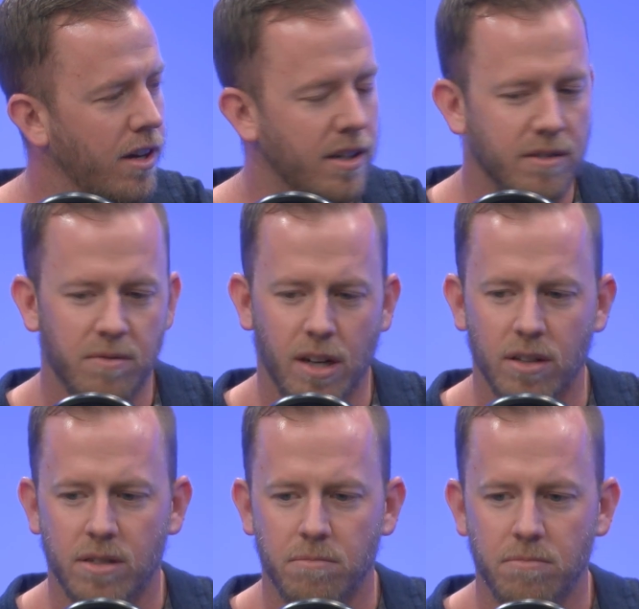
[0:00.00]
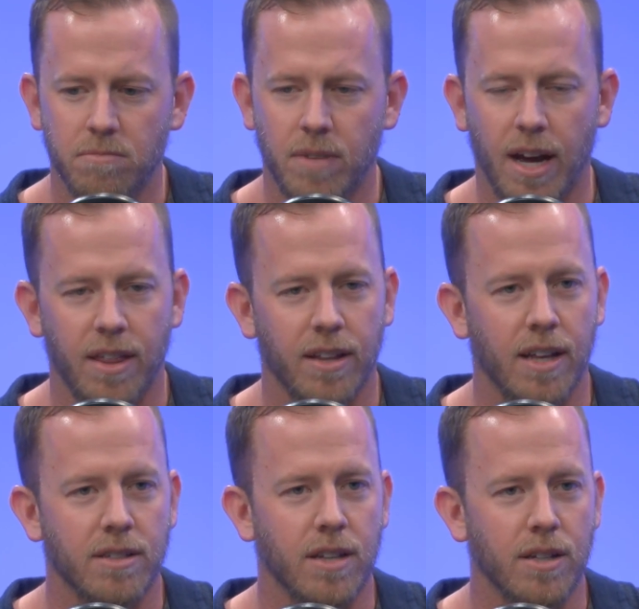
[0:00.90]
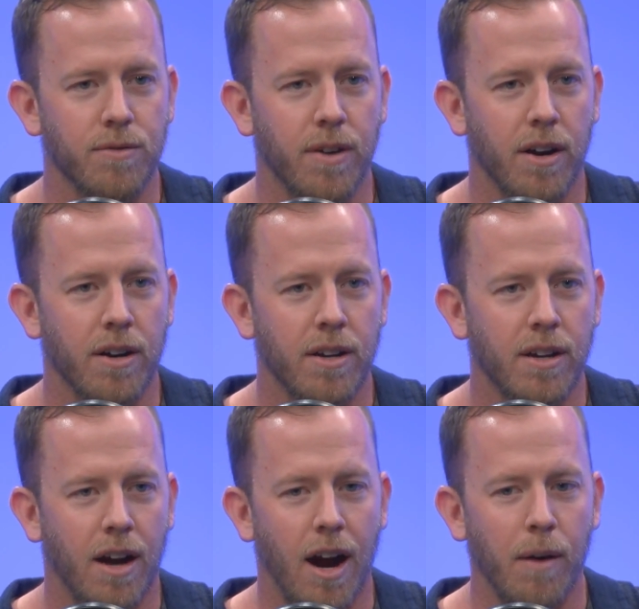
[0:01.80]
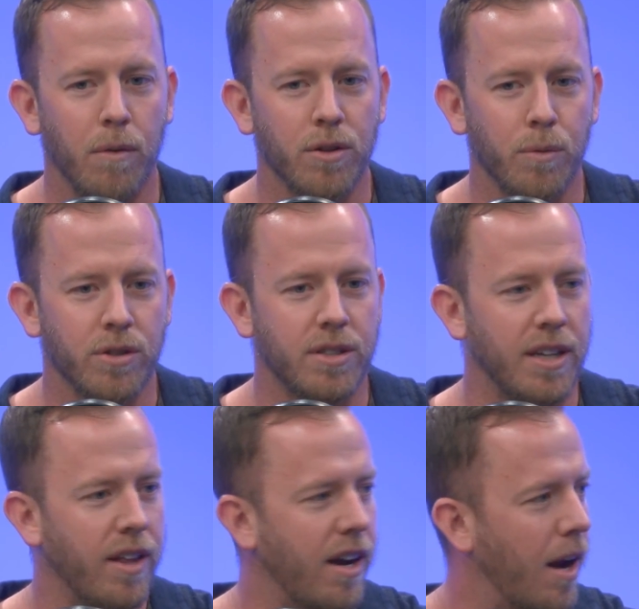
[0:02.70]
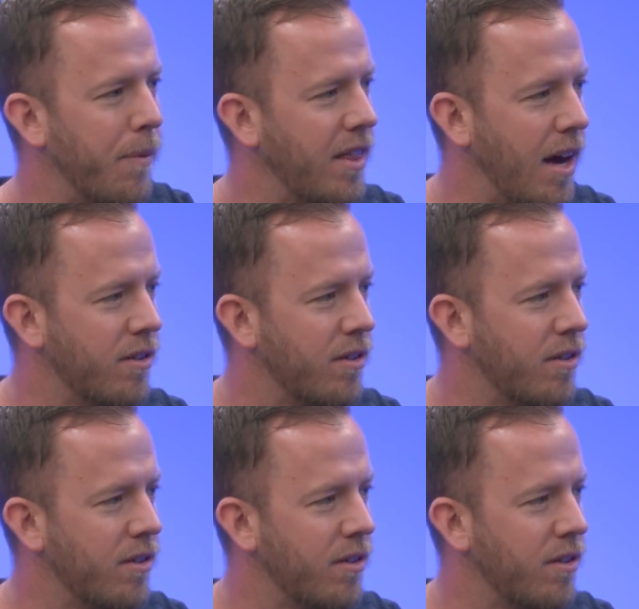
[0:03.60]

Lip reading: And he goes, "Yeah, I think that sounds fair. All right, we'll see you later." I mean, that